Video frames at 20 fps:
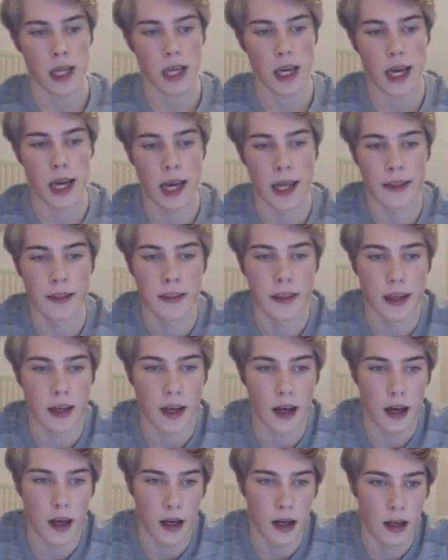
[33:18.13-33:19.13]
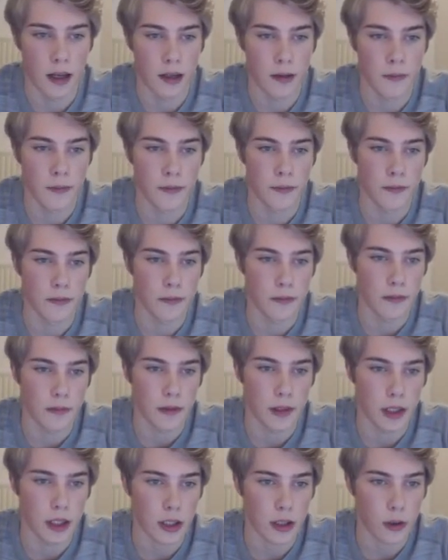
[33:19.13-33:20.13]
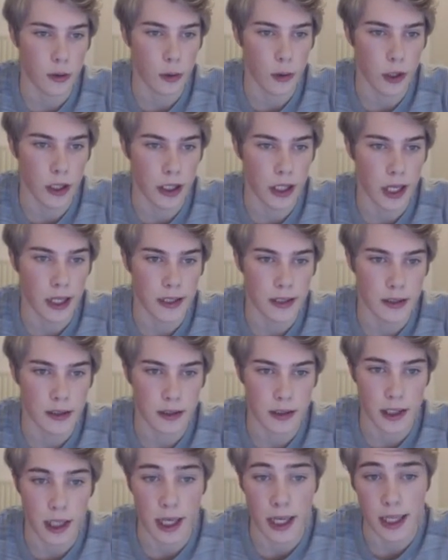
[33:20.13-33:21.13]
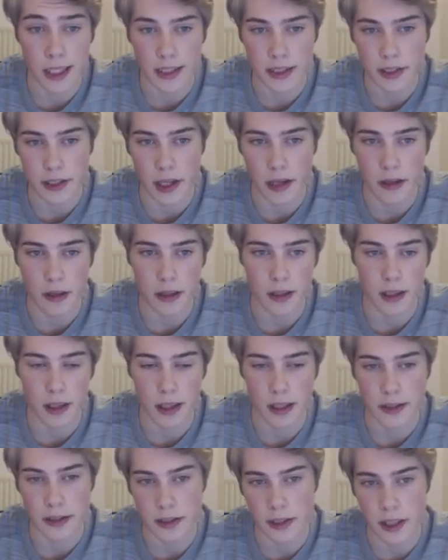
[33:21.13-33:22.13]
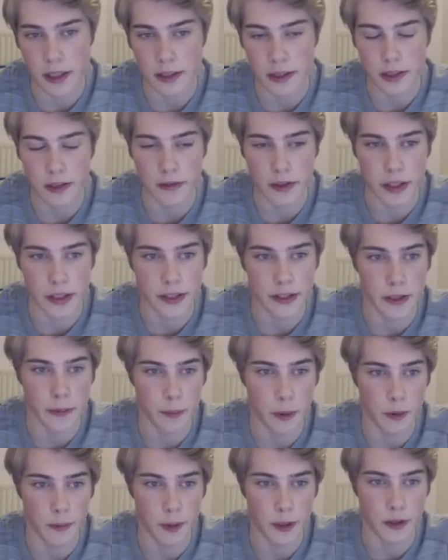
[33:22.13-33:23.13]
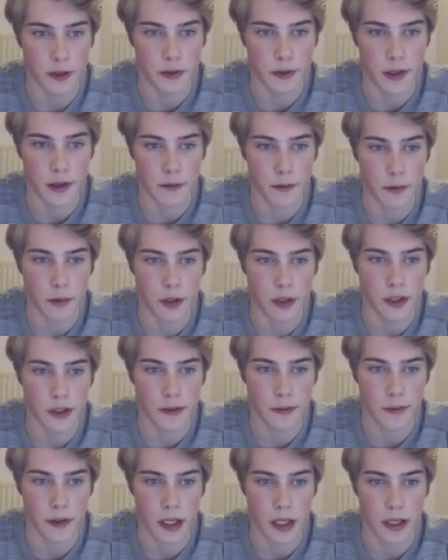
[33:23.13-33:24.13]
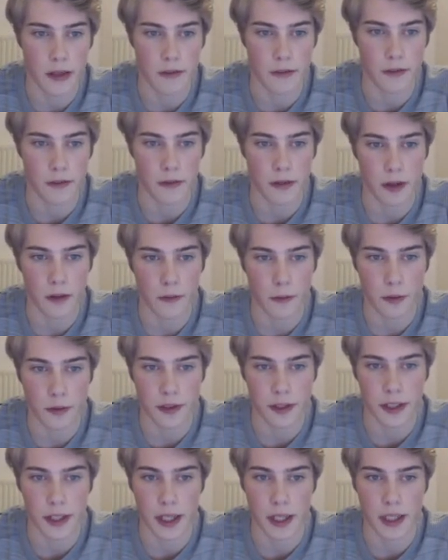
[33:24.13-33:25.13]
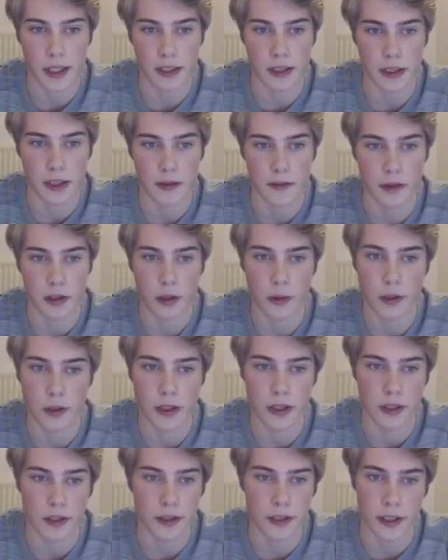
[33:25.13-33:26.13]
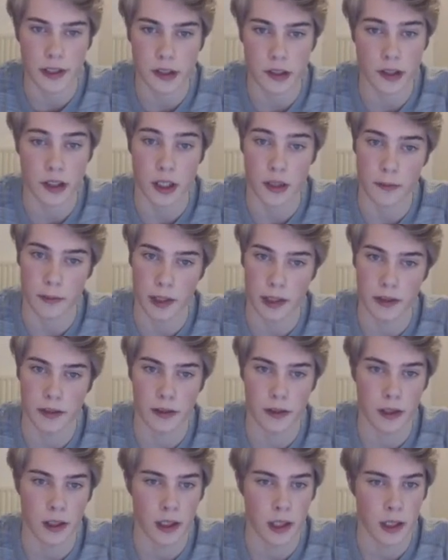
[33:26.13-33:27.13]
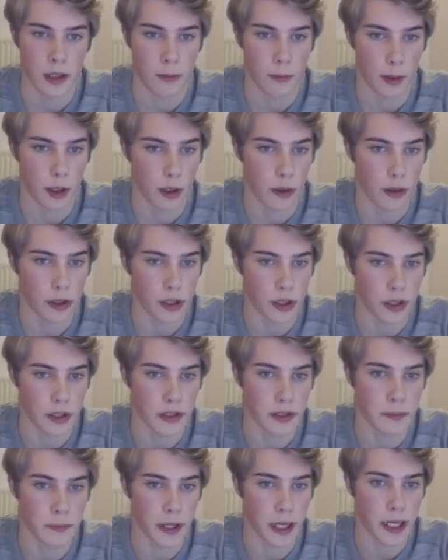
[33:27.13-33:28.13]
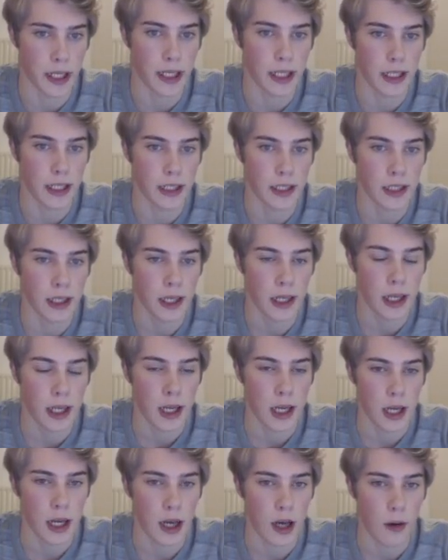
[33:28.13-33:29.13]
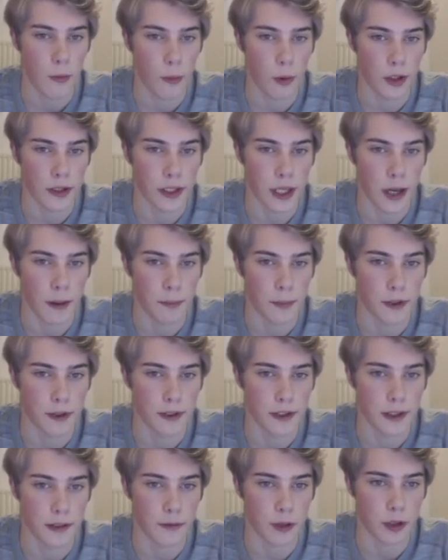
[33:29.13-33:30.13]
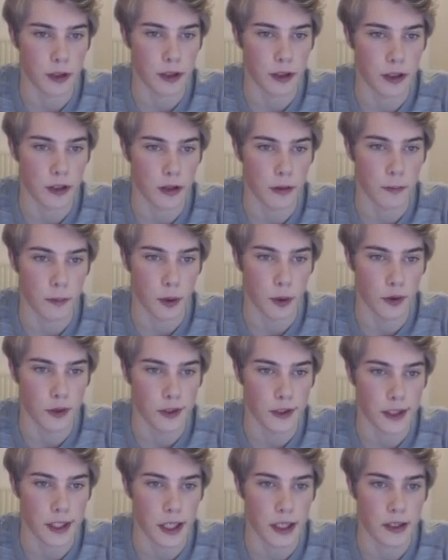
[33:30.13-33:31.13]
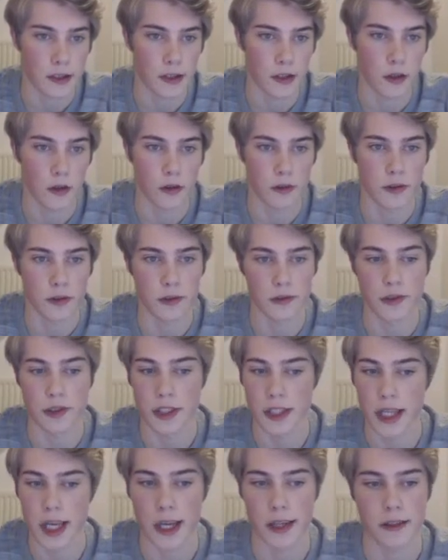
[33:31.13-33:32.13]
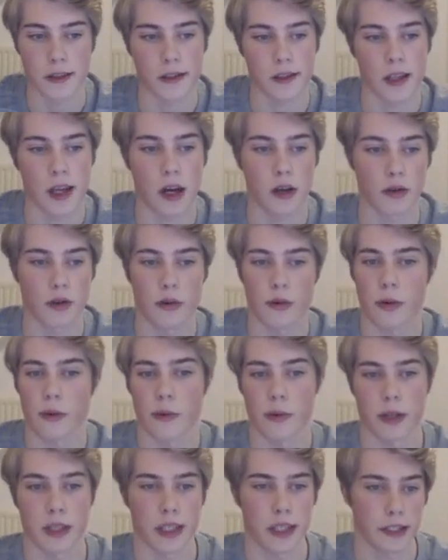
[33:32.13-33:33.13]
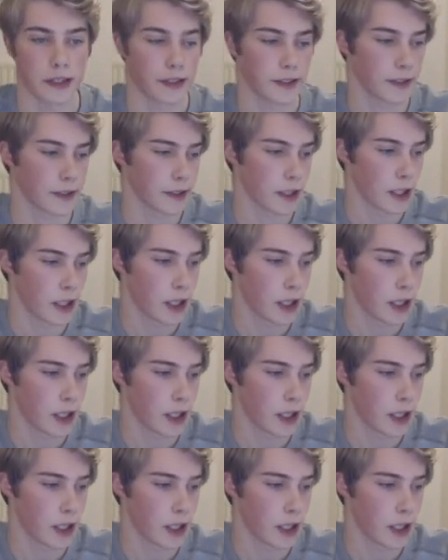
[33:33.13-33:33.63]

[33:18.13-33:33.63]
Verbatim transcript: And um, queen 8, king h8, 6 is very simple because you have queen g5 forcing king h7 queen g6 checkmate. But the question is mainly what happens if our opponent's king goes to g8? How do we win this?